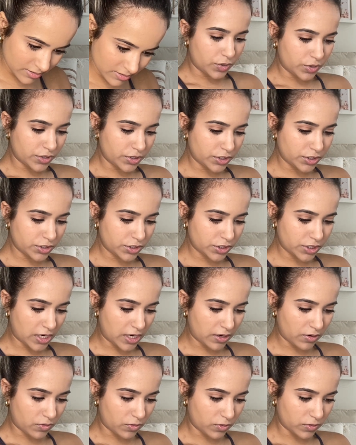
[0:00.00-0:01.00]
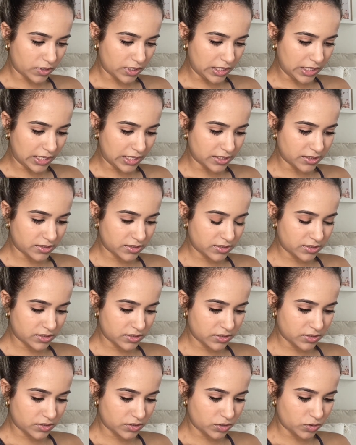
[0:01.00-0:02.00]
Push and hold the lens
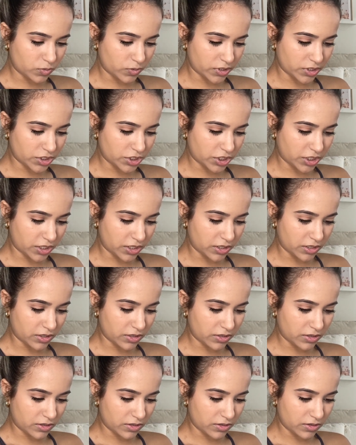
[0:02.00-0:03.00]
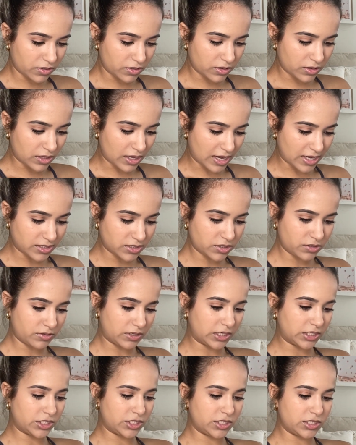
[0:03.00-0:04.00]
switch in that
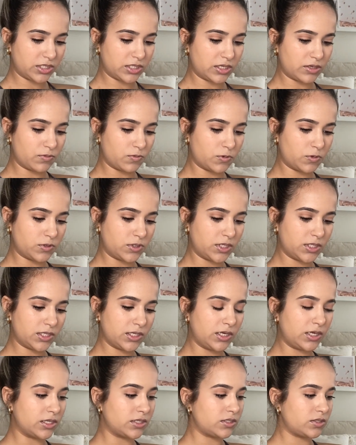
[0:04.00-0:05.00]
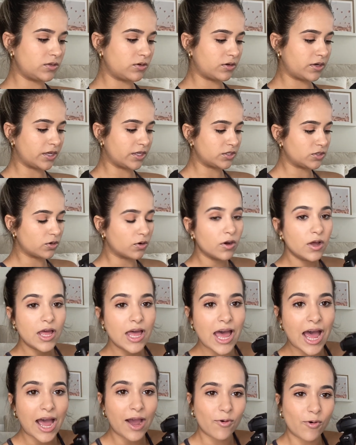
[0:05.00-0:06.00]
direction, then rotate the lens. Okay, so
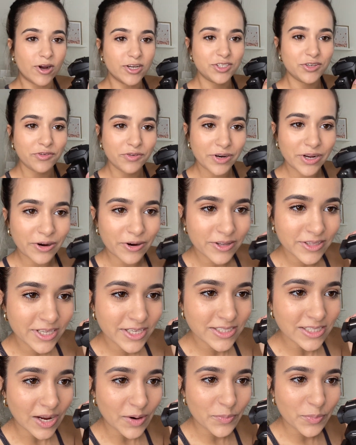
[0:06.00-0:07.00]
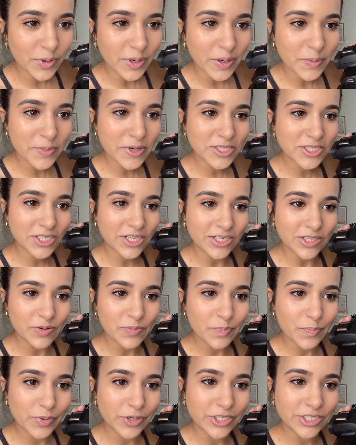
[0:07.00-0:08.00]
I watched a video on this. I'm pretty much gonna
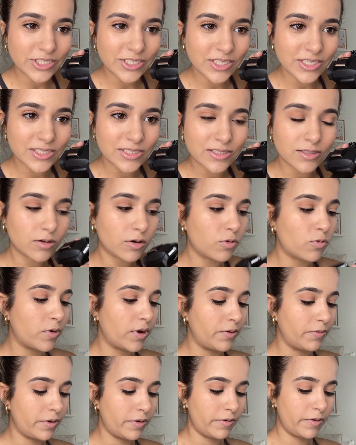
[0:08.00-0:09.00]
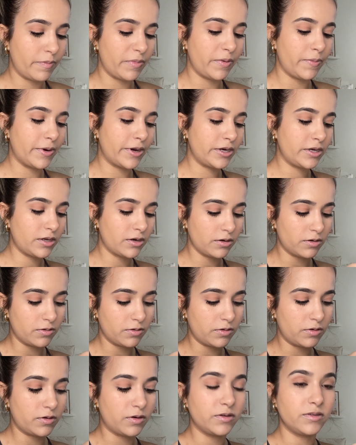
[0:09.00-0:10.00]
push this. Oh wait, maybe I need to
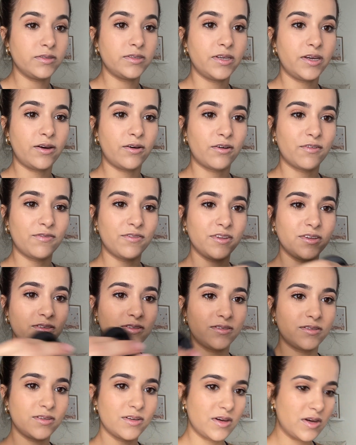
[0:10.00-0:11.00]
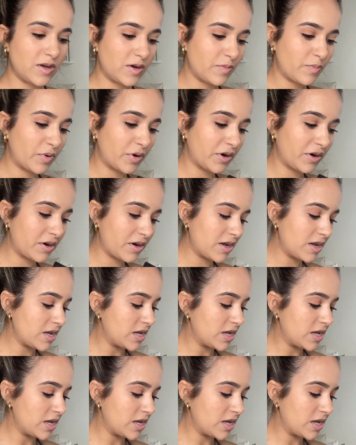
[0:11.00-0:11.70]
untake off this part.